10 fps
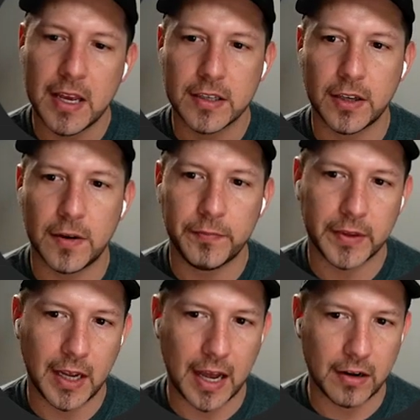So
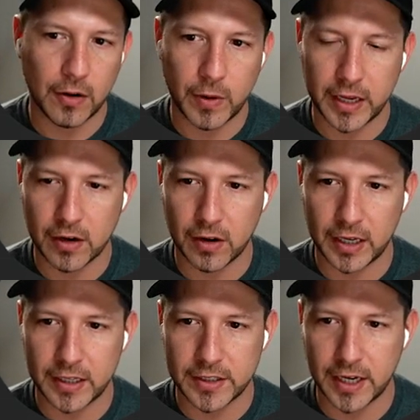I don't know why I call
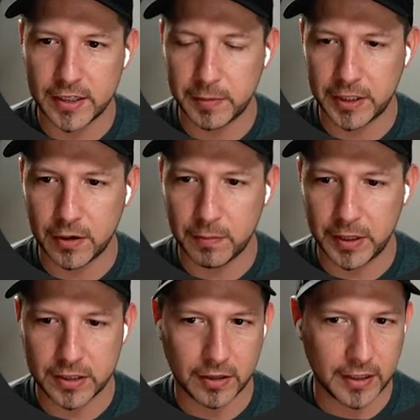it ChatGPT
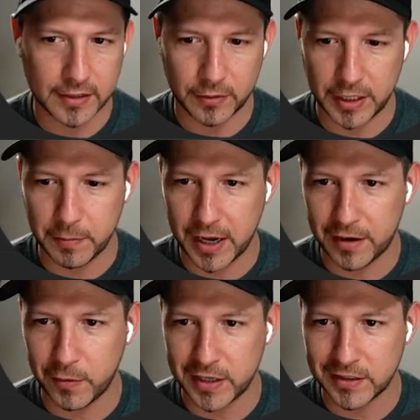completion. It doesn't really
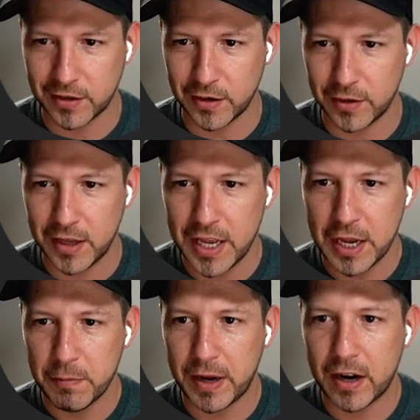matter what it's called,
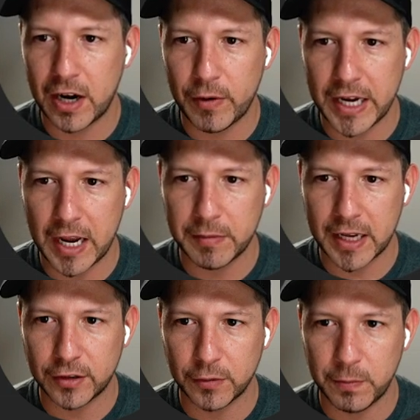but I'm going to rename
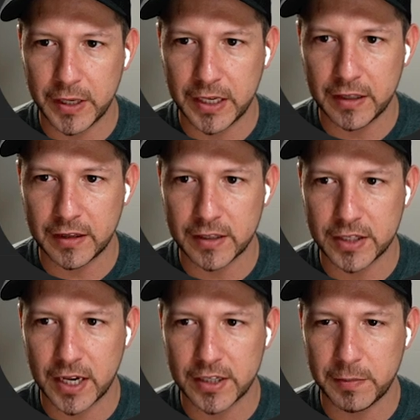that to be the
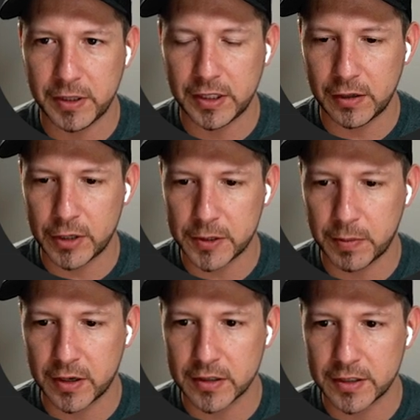ChatGPT
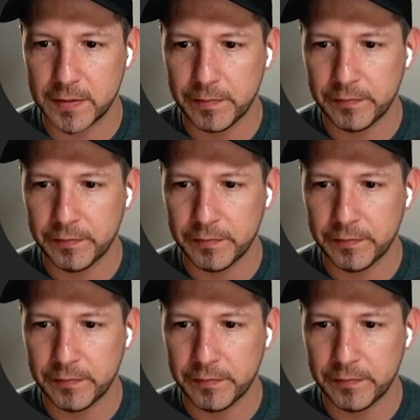response.